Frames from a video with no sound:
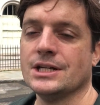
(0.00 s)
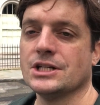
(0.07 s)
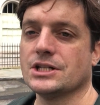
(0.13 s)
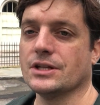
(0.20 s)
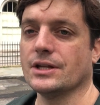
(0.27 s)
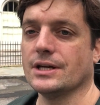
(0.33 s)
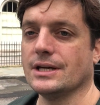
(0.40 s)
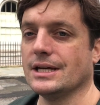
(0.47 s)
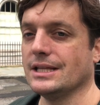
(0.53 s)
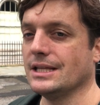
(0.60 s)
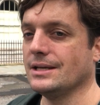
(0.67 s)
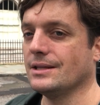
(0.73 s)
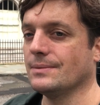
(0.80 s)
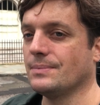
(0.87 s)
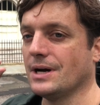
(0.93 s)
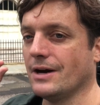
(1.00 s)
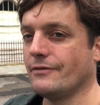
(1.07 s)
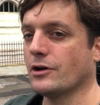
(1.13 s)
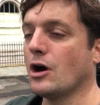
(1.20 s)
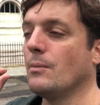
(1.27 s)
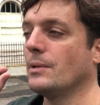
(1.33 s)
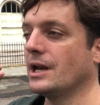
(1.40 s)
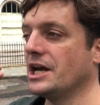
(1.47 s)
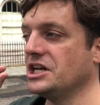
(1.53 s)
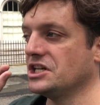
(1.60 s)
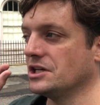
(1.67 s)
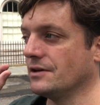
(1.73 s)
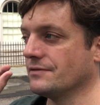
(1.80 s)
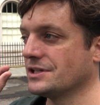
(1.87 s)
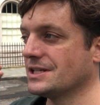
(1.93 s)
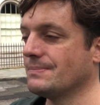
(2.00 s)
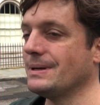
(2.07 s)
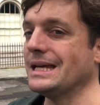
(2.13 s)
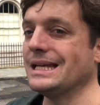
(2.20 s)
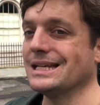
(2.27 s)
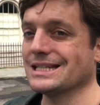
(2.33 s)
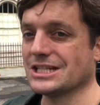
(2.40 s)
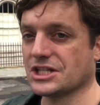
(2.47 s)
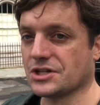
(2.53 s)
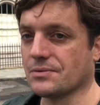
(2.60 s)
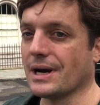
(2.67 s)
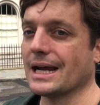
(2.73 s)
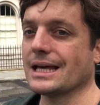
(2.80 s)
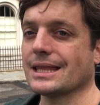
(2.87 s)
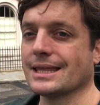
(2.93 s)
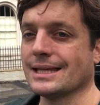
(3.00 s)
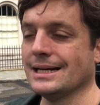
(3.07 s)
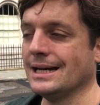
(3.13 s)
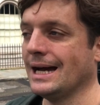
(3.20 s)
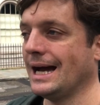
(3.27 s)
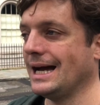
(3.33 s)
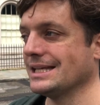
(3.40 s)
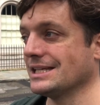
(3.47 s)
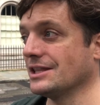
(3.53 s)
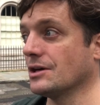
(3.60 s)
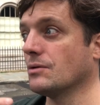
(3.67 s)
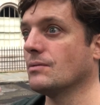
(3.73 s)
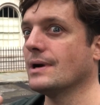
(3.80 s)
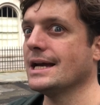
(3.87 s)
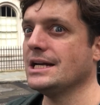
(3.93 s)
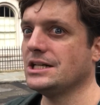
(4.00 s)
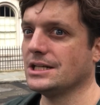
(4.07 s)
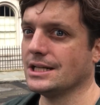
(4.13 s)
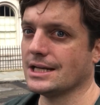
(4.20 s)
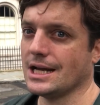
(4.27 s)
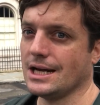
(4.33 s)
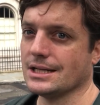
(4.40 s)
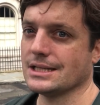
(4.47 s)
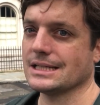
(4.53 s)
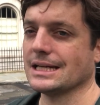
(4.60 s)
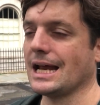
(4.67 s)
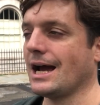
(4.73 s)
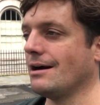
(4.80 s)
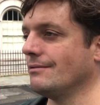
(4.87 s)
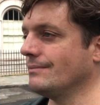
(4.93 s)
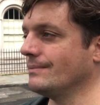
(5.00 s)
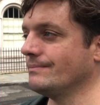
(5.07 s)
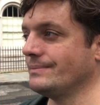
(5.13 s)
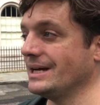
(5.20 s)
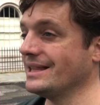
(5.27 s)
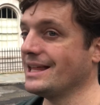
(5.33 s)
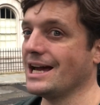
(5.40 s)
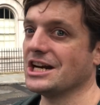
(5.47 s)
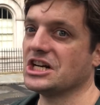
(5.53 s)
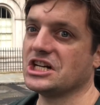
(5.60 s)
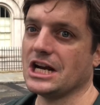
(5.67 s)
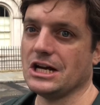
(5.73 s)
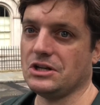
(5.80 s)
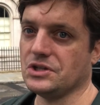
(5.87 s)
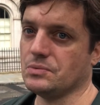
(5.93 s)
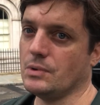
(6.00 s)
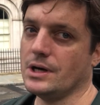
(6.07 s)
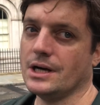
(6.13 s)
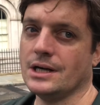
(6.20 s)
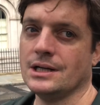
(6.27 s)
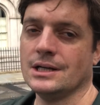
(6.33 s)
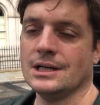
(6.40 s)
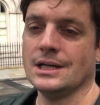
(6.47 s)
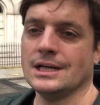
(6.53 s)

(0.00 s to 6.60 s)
So the, the, the perfect combination of speed and strength, as in the range of the guns and how big their shells were.